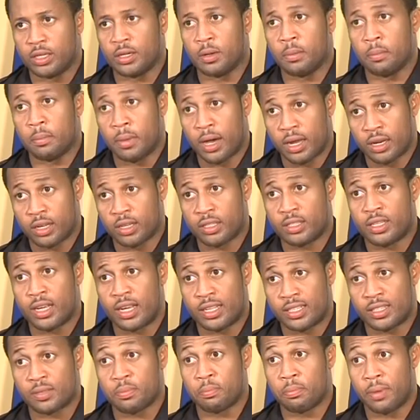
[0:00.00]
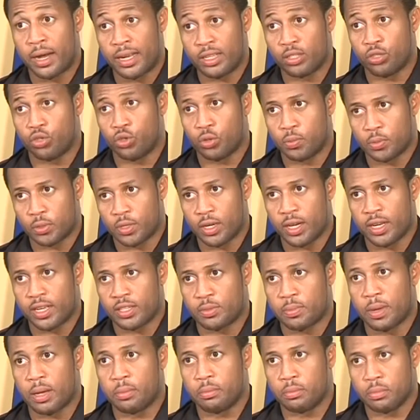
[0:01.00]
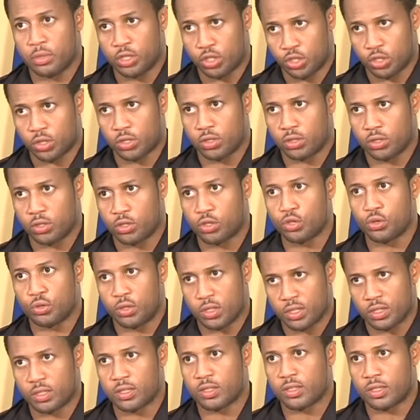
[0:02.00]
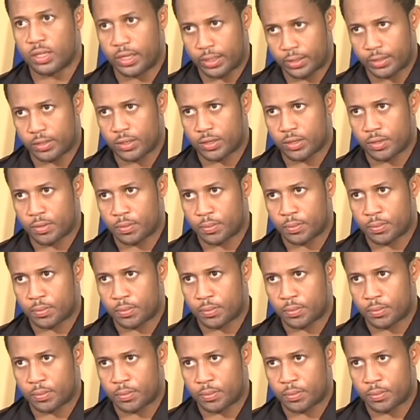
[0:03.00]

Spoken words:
in a manner that might jeopardize my mission to the state.